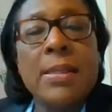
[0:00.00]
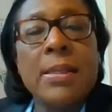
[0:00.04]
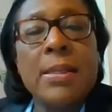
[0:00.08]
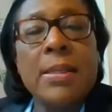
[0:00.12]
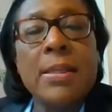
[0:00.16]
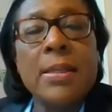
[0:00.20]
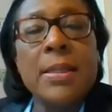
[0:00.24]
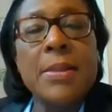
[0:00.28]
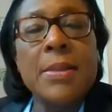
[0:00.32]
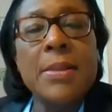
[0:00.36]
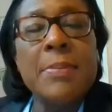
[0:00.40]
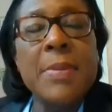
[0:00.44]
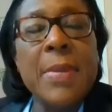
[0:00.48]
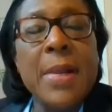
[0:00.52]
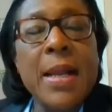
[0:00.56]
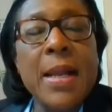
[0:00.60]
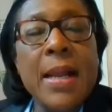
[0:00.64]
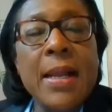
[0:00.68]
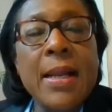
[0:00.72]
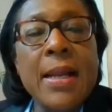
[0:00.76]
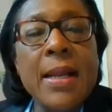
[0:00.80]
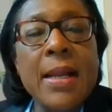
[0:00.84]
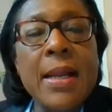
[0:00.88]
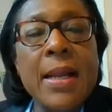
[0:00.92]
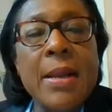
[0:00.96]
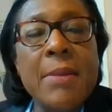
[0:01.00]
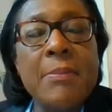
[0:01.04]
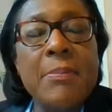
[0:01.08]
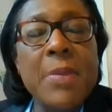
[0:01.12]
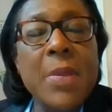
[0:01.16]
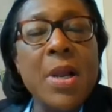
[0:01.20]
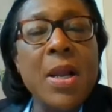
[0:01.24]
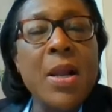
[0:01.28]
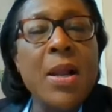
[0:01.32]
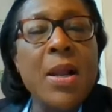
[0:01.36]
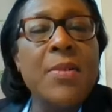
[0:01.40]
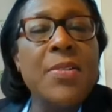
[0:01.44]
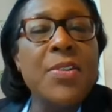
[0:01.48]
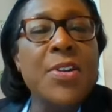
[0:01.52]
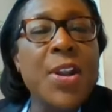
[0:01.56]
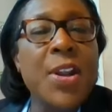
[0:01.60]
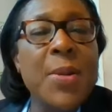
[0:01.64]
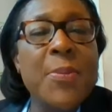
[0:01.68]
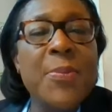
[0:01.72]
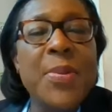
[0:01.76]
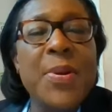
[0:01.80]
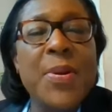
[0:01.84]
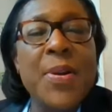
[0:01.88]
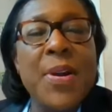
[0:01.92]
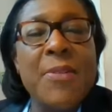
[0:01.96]
a
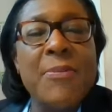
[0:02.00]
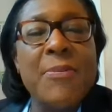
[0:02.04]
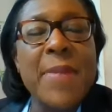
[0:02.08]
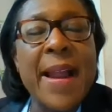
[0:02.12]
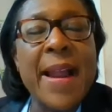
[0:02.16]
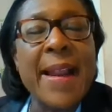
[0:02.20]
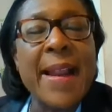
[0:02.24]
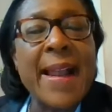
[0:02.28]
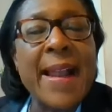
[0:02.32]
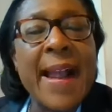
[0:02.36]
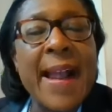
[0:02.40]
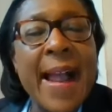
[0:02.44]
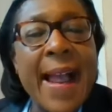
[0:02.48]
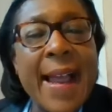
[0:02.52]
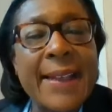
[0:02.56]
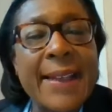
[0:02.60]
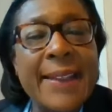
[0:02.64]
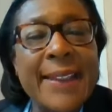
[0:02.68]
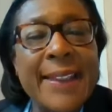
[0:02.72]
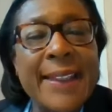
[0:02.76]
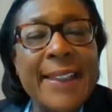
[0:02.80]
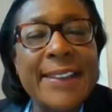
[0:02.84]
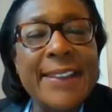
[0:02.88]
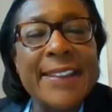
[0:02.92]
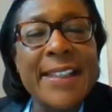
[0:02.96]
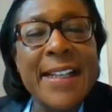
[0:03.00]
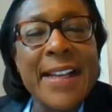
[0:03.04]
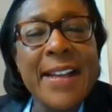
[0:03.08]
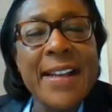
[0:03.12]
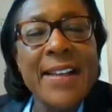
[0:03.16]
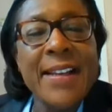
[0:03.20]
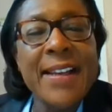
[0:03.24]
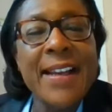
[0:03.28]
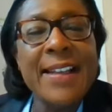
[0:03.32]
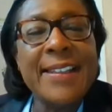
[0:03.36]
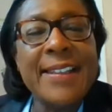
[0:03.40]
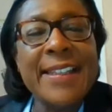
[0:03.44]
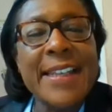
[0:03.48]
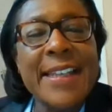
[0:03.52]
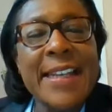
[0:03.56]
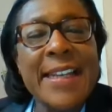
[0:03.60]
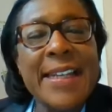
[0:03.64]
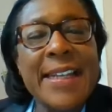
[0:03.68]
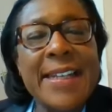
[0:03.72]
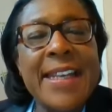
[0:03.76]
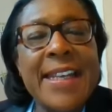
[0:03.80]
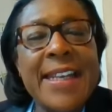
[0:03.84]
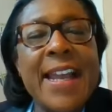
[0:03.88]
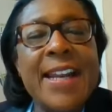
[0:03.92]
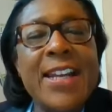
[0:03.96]
number of my colleagues at the
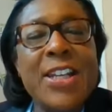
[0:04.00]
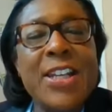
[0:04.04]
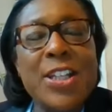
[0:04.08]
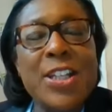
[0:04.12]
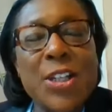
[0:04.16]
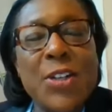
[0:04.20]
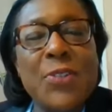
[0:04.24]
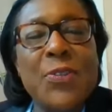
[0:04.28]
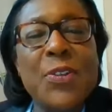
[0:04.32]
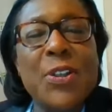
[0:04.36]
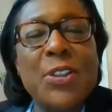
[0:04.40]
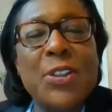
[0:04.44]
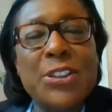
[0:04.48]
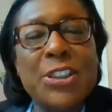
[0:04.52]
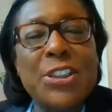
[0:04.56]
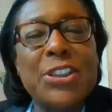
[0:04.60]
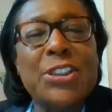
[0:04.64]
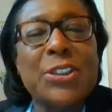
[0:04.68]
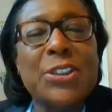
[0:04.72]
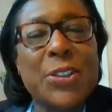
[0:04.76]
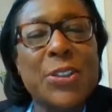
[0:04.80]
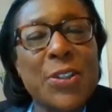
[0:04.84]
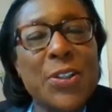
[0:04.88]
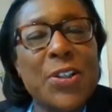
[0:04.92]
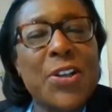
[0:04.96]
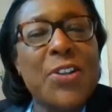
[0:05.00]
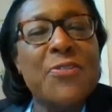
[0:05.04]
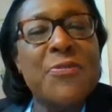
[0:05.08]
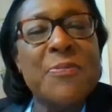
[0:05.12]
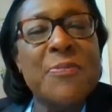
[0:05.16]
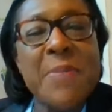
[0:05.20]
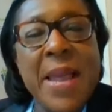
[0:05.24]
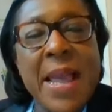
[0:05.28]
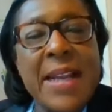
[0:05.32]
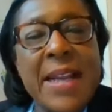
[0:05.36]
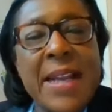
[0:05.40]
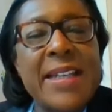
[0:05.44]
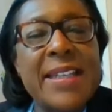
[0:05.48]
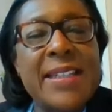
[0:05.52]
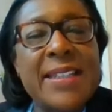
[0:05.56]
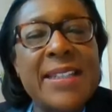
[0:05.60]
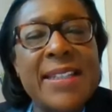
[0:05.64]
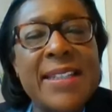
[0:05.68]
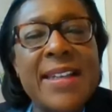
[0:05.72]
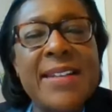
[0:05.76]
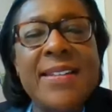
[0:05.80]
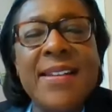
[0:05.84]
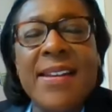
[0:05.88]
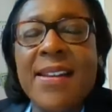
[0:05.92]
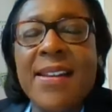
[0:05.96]
Indiana University School of
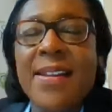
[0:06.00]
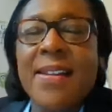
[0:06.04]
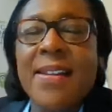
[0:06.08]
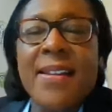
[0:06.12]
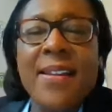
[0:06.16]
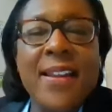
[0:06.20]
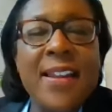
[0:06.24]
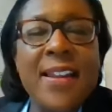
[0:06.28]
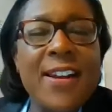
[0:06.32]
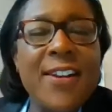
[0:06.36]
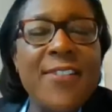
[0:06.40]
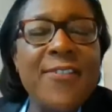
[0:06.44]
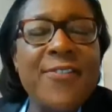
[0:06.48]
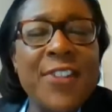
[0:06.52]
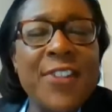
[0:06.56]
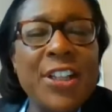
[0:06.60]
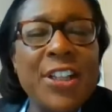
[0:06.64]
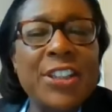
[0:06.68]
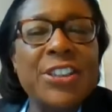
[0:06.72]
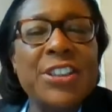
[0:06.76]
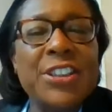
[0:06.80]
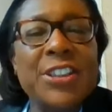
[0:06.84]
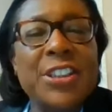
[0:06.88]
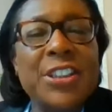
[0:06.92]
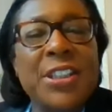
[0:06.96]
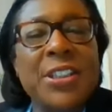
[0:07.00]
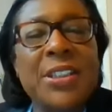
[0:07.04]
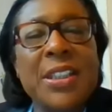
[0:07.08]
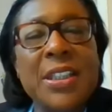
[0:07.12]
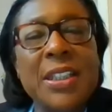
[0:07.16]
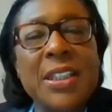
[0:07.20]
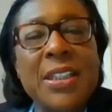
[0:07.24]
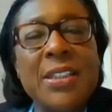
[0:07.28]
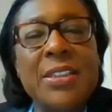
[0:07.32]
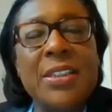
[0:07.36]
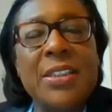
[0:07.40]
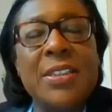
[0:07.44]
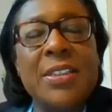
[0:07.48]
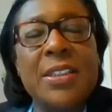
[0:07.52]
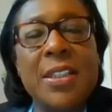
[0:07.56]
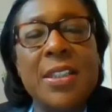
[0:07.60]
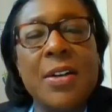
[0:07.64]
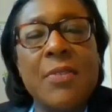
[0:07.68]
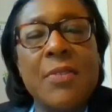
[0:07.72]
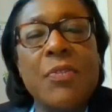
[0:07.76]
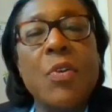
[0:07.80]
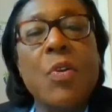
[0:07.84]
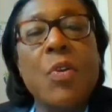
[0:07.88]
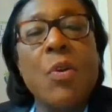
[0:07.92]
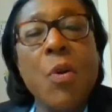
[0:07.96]
Medicine and Infectious Diseases,
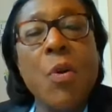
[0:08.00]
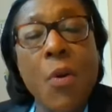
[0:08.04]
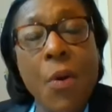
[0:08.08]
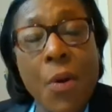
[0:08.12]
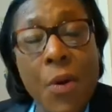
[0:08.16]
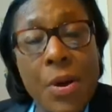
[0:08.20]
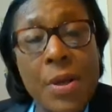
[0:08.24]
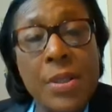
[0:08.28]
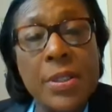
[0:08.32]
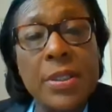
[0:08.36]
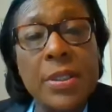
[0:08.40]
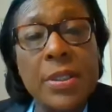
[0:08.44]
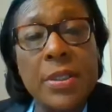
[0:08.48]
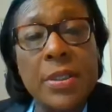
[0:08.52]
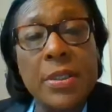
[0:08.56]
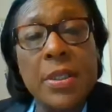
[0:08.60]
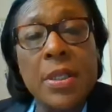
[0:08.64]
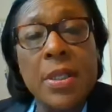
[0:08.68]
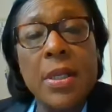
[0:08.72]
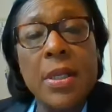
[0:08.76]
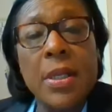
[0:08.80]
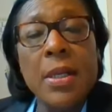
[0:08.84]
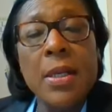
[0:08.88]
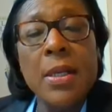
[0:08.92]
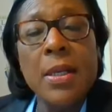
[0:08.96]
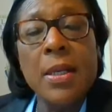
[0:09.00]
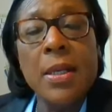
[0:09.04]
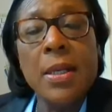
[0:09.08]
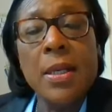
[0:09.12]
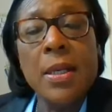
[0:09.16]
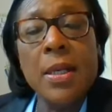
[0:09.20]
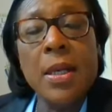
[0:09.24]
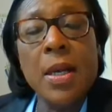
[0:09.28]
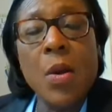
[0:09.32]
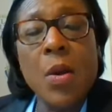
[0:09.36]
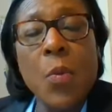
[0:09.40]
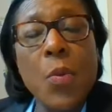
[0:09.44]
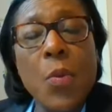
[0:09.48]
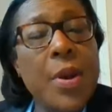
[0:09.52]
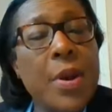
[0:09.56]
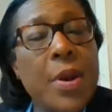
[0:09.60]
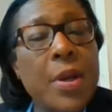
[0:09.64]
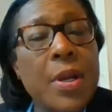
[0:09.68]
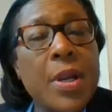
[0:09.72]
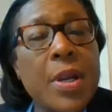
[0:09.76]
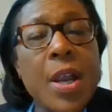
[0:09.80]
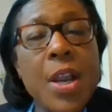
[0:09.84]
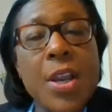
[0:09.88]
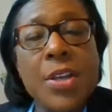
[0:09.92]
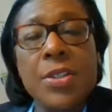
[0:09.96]
and of course, we're
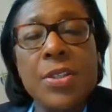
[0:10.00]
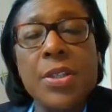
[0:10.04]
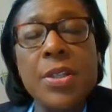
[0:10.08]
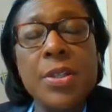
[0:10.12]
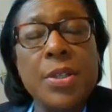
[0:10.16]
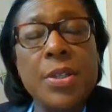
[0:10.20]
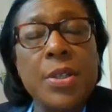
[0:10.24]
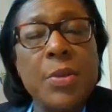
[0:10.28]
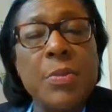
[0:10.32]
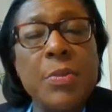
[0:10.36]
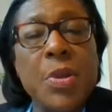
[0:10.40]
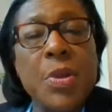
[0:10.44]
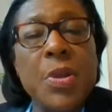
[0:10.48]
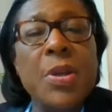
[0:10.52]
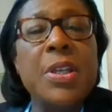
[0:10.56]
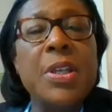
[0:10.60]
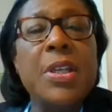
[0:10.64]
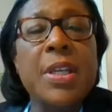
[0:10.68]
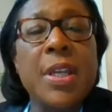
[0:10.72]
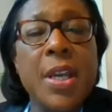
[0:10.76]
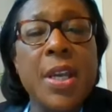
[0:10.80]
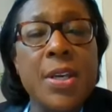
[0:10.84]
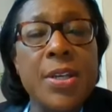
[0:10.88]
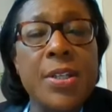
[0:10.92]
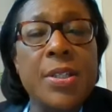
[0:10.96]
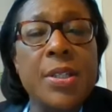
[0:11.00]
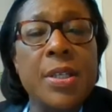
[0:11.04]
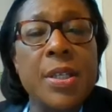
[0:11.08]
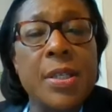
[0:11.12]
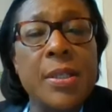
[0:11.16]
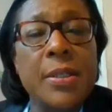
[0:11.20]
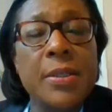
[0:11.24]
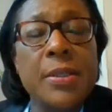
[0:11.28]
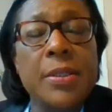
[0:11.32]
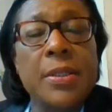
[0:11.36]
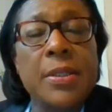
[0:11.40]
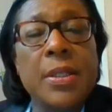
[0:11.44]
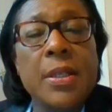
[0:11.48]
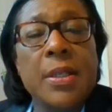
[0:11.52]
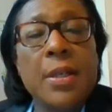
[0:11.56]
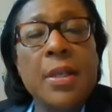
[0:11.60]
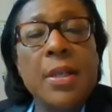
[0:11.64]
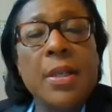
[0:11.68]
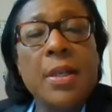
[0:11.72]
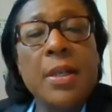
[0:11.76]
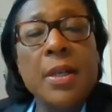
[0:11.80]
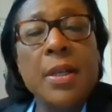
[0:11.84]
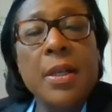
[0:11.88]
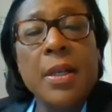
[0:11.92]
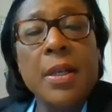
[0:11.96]
in constant communications
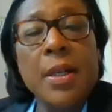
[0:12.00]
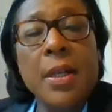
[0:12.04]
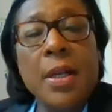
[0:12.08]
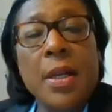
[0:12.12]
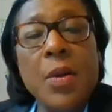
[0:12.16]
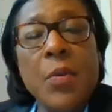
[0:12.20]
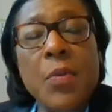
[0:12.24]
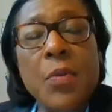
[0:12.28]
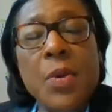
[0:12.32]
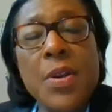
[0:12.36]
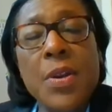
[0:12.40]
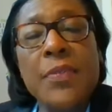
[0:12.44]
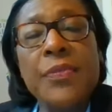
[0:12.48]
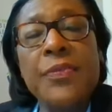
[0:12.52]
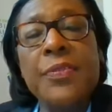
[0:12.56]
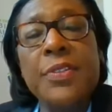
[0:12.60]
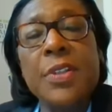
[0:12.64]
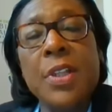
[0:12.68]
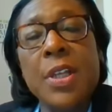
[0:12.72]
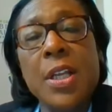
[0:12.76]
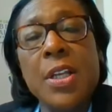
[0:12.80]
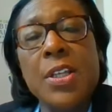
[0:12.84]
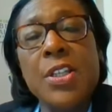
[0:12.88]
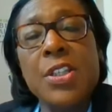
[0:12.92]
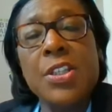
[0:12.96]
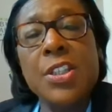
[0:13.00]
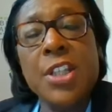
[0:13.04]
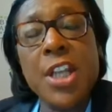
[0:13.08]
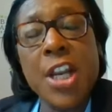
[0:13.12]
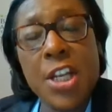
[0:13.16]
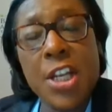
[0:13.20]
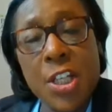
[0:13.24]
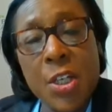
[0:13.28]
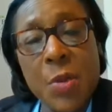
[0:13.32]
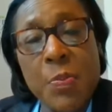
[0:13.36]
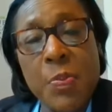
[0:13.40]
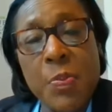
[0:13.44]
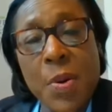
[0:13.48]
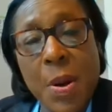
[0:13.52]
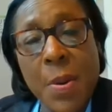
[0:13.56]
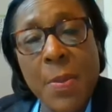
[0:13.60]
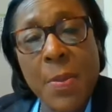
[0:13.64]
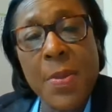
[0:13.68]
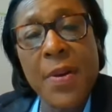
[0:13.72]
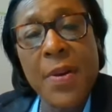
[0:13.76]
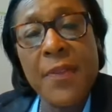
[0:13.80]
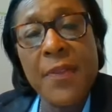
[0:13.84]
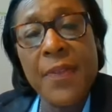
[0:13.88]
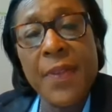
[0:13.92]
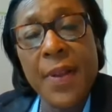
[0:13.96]
with the State
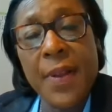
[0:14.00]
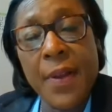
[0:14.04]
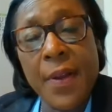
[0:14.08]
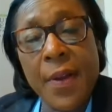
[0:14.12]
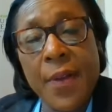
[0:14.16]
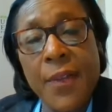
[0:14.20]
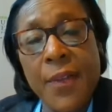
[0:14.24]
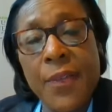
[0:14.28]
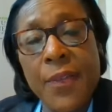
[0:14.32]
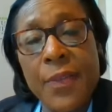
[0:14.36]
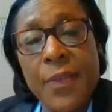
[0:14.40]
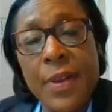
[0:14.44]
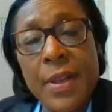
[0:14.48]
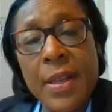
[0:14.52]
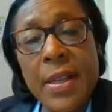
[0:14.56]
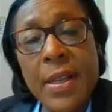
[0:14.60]
Department of Health